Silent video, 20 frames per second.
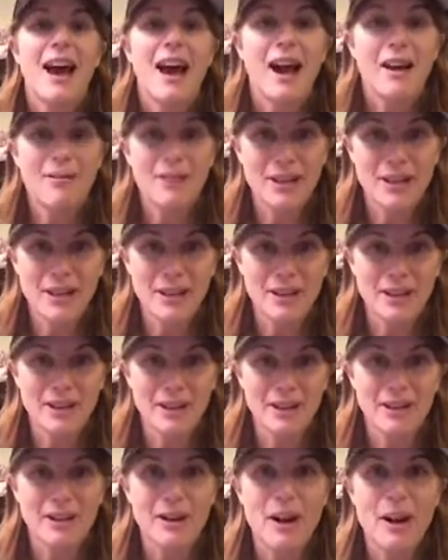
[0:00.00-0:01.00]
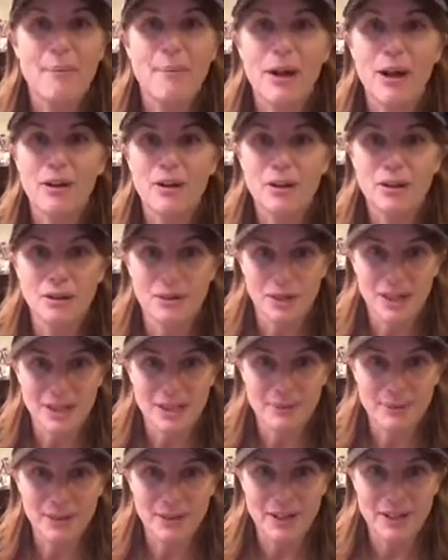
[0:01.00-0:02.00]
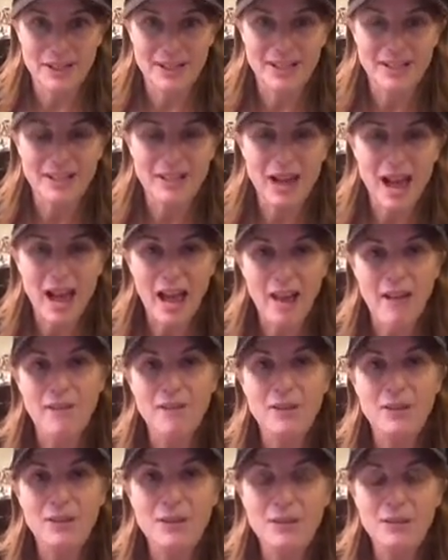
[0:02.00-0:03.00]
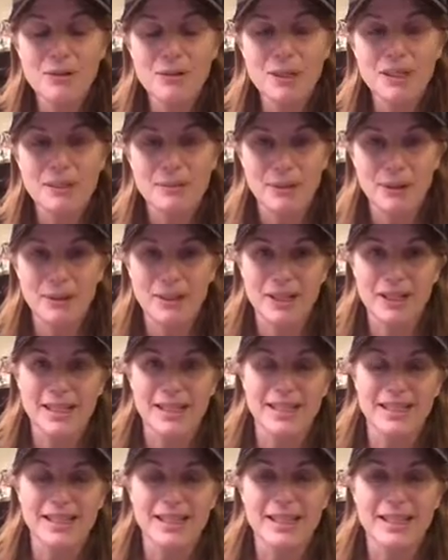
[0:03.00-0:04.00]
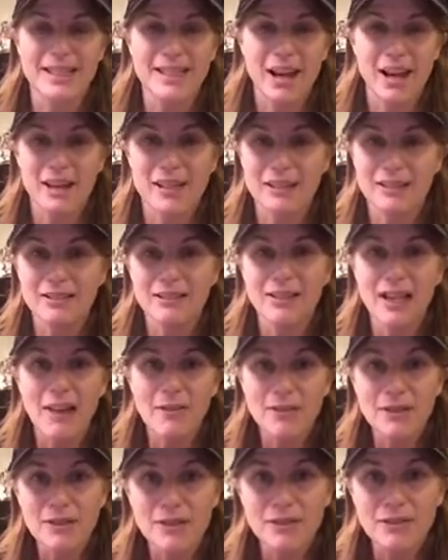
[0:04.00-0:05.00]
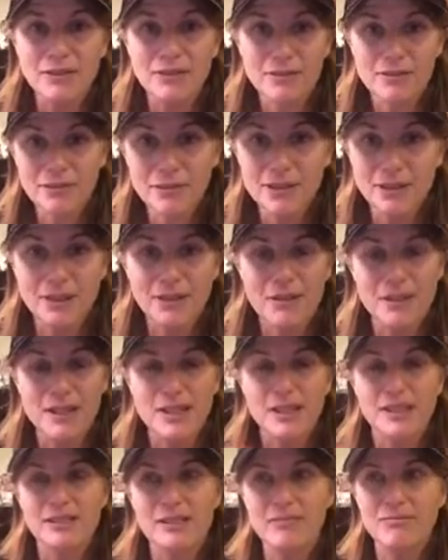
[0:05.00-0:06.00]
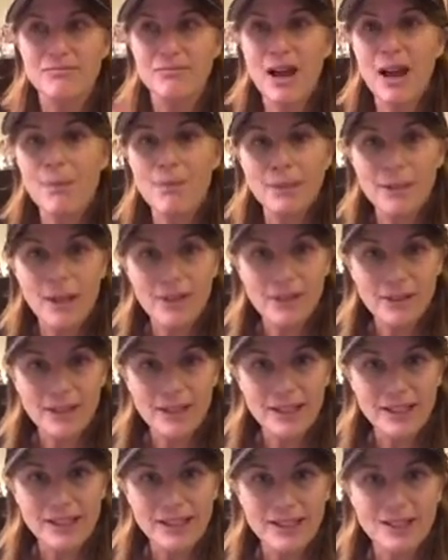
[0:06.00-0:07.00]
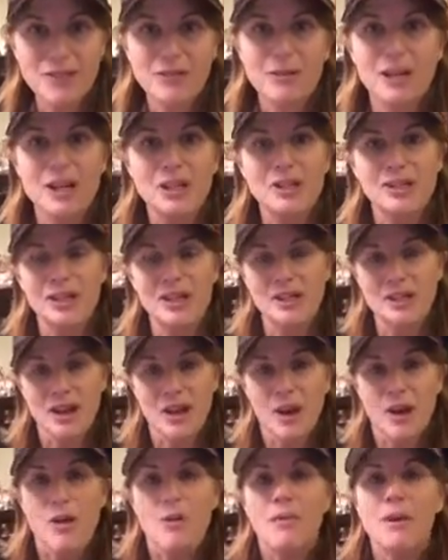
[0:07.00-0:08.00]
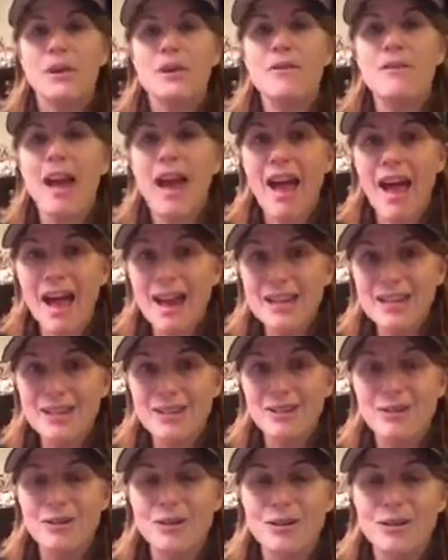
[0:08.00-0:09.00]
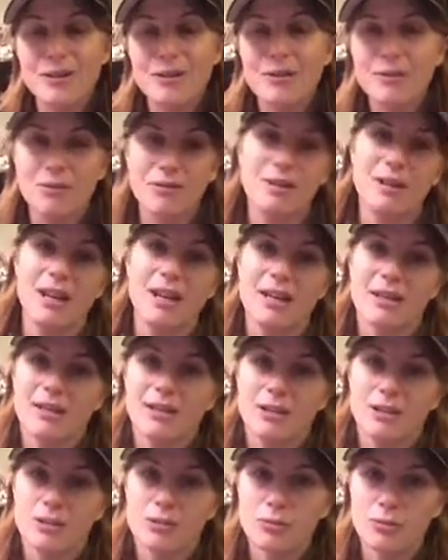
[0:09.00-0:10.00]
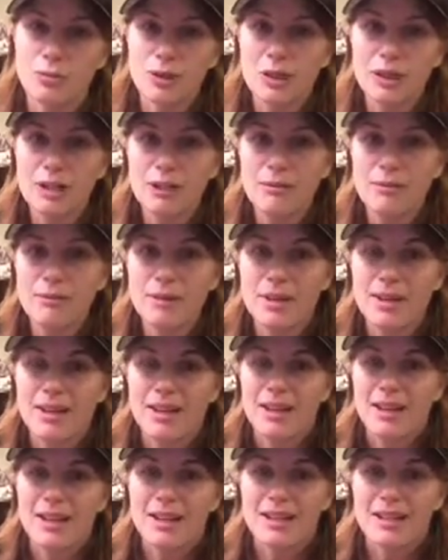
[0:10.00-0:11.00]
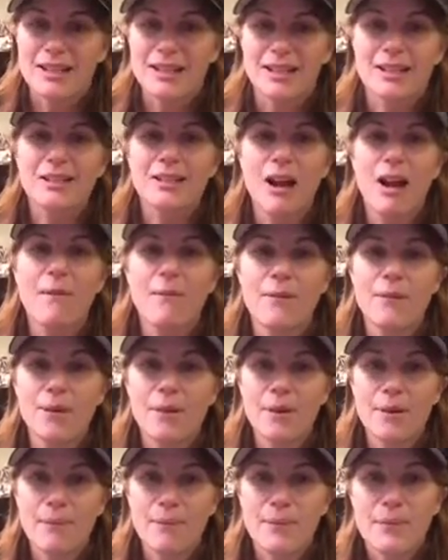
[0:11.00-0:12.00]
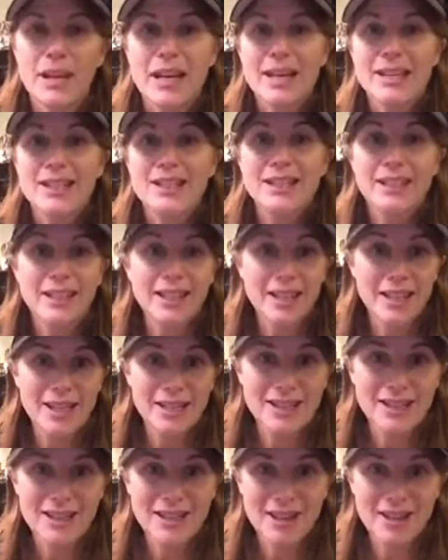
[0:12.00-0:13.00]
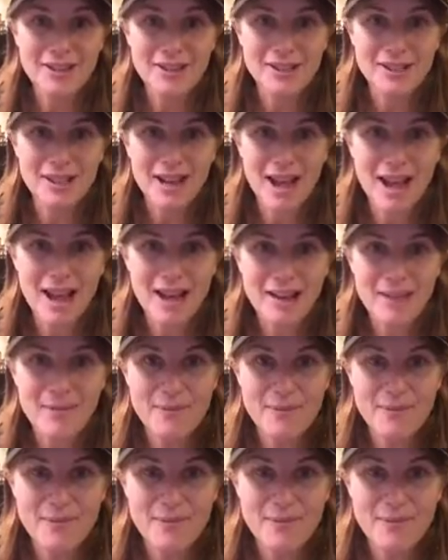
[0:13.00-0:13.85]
I want to hear about your experiences. Have you experienced these levels of, these up-leveling situations where you've had to go through that extreme discomfort to get to the other side?